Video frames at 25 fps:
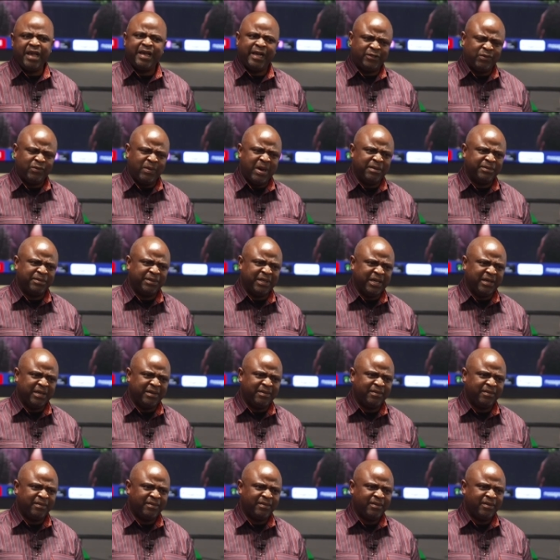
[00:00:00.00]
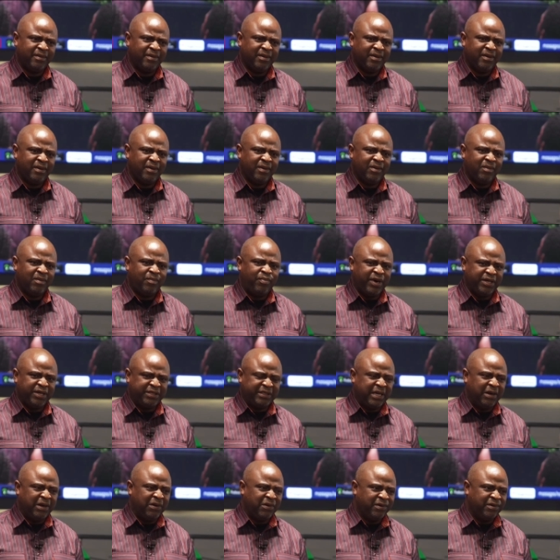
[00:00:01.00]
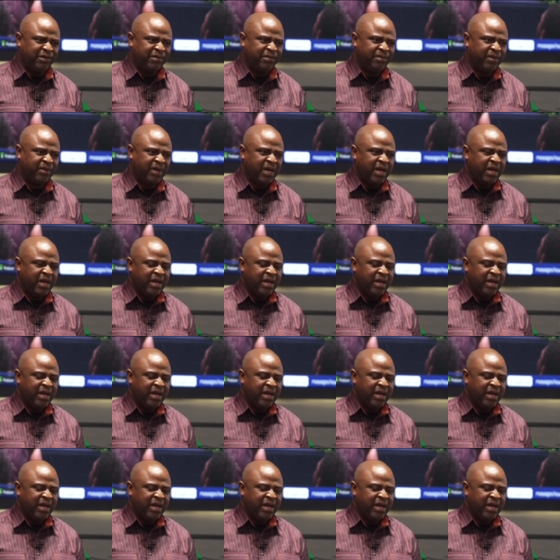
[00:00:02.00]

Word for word: I get what I'm saying. Praise the Lord.